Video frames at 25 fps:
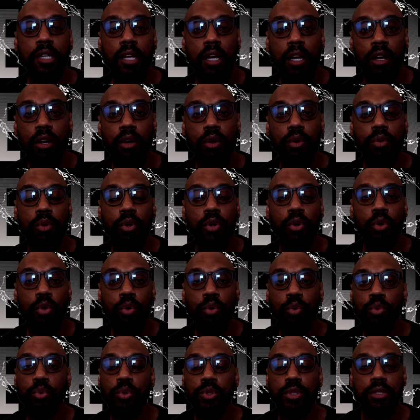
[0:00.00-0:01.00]
out
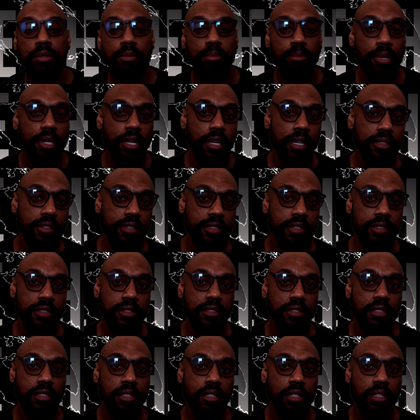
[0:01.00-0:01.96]
who's the best?